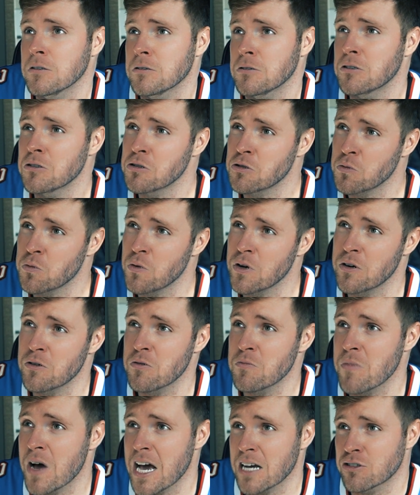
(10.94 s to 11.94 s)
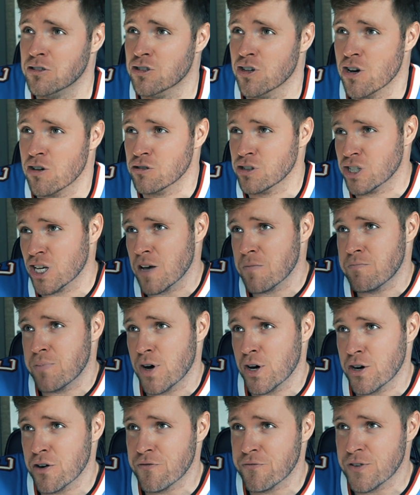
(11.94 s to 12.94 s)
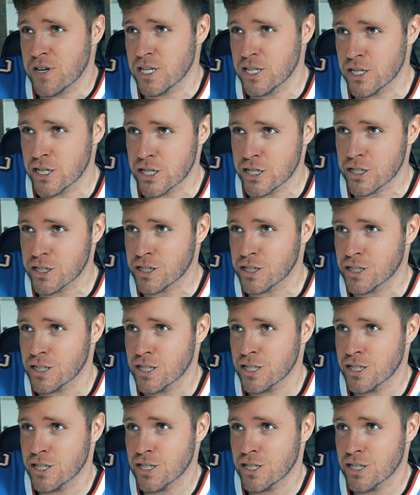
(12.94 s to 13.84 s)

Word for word: does Whittle Mac Jones have butterfingers?